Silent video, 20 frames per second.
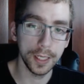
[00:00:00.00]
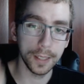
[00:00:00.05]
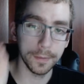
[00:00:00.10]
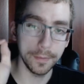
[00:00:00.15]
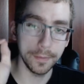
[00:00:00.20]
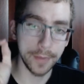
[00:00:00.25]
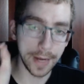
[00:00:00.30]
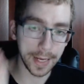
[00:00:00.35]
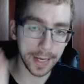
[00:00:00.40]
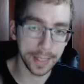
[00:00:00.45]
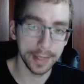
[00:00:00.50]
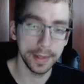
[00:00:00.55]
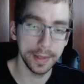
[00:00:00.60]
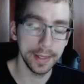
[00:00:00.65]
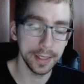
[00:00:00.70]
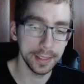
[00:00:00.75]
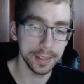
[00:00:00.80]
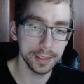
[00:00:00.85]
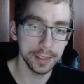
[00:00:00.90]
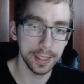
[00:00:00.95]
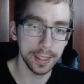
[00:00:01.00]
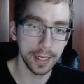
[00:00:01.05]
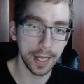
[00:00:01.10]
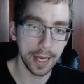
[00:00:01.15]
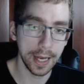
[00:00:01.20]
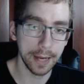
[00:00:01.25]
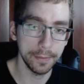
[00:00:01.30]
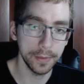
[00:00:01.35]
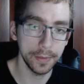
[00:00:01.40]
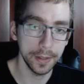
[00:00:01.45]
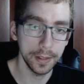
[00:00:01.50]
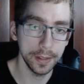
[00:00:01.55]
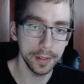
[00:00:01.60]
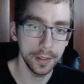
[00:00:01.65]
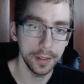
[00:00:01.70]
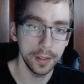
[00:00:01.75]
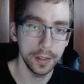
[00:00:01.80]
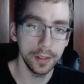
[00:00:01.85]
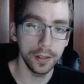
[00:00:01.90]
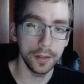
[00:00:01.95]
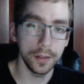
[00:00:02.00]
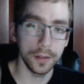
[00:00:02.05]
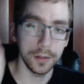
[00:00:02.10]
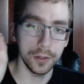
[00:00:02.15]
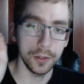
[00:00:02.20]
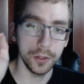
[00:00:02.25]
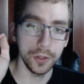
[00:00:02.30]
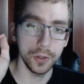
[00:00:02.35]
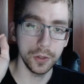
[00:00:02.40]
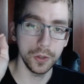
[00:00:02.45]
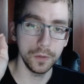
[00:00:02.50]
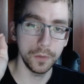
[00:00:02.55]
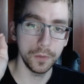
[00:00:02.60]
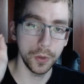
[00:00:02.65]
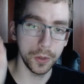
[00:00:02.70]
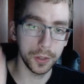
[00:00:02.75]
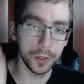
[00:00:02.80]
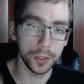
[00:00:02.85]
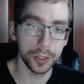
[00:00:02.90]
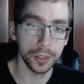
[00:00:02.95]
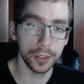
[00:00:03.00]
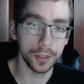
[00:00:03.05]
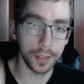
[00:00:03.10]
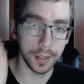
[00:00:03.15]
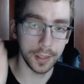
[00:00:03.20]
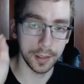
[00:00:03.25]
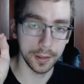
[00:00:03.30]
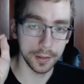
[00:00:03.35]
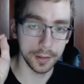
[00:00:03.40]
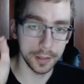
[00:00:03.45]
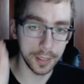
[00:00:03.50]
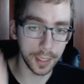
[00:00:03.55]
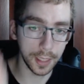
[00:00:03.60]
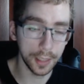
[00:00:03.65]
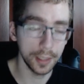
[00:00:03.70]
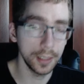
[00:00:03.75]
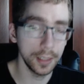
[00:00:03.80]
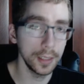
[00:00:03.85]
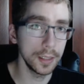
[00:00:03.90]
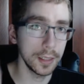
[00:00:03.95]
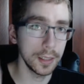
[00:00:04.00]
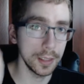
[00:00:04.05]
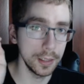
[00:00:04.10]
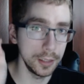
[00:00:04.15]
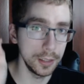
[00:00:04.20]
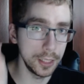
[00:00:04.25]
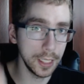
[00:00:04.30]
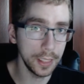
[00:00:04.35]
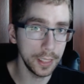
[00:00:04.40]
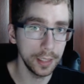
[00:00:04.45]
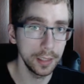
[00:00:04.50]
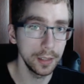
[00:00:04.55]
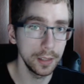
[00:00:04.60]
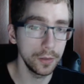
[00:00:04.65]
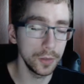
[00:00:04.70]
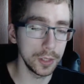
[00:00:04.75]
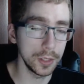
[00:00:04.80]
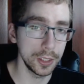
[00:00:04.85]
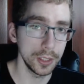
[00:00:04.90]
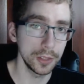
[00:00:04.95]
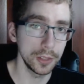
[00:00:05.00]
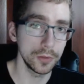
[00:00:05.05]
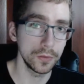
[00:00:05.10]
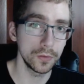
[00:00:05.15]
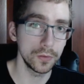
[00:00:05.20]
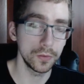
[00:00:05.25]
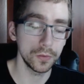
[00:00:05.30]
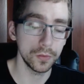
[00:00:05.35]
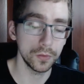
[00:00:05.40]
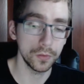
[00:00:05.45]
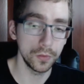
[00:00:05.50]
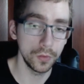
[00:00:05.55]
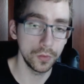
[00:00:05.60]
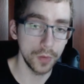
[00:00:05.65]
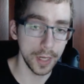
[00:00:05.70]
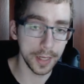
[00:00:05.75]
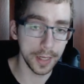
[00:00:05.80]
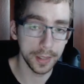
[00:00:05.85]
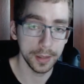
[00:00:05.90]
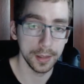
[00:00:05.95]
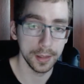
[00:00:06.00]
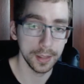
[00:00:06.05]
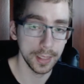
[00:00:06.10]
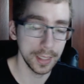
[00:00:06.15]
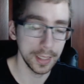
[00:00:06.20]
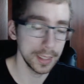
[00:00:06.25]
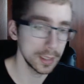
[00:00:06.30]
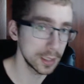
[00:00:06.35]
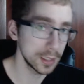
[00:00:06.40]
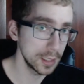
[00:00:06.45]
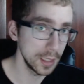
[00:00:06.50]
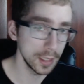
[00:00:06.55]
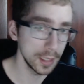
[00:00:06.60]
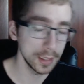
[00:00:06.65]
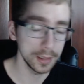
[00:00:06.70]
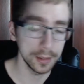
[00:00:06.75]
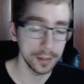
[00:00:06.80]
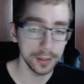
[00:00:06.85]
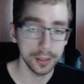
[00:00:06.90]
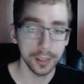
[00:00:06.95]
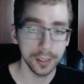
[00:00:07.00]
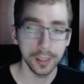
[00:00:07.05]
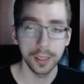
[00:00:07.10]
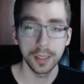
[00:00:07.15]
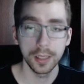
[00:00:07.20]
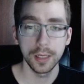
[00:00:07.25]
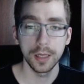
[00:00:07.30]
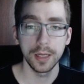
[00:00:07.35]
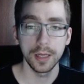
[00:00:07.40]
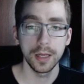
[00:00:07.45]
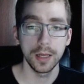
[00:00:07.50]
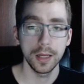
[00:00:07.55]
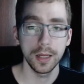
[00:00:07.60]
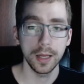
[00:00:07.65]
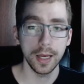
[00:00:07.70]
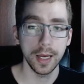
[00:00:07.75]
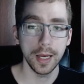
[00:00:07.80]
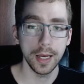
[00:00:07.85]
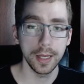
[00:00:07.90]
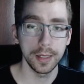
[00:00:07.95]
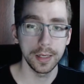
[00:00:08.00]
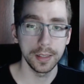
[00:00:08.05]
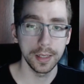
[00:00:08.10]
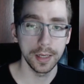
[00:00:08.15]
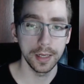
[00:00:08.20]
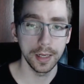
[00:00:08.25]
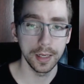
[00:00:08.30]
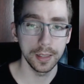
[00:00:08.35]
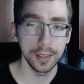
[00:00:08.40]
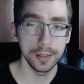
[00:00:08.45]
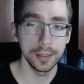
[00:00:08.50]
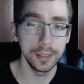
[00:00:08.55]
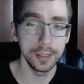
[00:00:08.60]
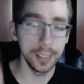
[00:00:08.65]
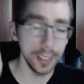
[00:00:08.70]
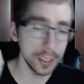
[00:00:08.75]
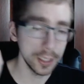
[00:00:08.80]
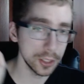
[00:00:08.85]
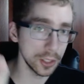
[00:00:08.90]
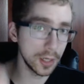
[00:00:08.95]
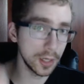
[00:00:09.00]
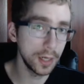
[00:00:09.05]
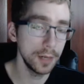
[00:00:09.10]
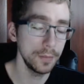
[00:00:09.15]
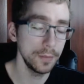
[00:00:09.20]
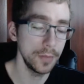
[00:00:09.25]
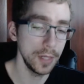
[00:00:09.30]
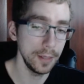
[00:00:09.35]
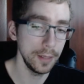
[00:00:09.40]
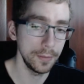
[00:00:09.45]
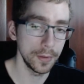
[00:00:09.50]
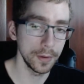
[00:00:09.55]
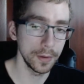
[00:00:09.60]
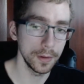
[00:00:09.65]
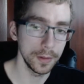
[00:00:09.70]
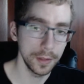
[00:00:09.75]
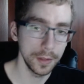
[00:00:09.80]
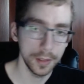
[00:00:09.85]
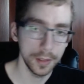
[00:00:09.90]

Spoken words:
bad things that happen to push their darn agenda, which is rail against guns and disarm people.